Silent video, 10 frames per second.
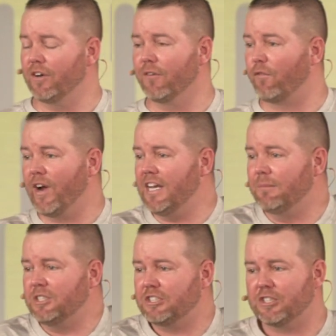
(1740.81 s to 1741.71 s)
I feel a
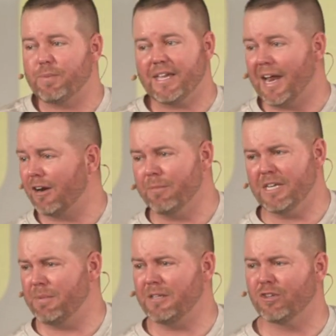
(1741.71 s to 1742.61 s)
freedom just to speak, and I don't
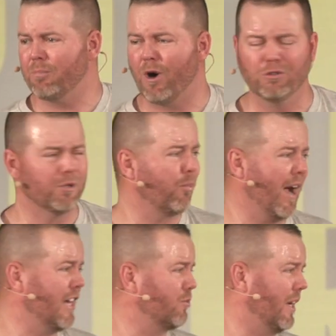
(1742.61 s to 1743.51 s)
mean to be so bold or
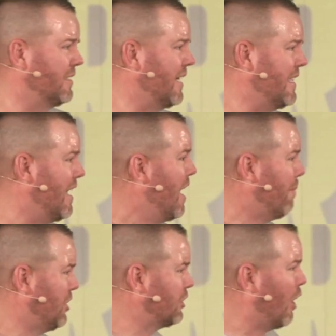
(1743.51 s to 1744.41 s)
brash when I say
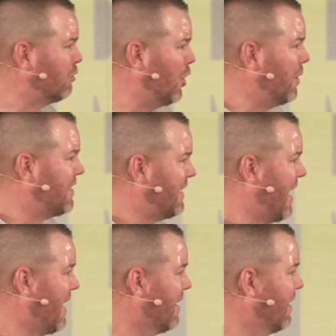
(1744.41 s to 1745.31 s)
that, but just go do it
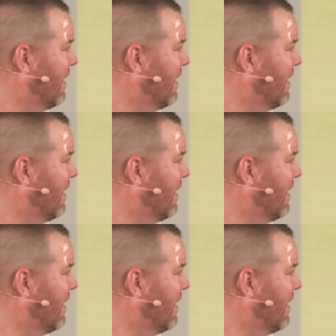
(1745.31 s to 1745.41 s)
today.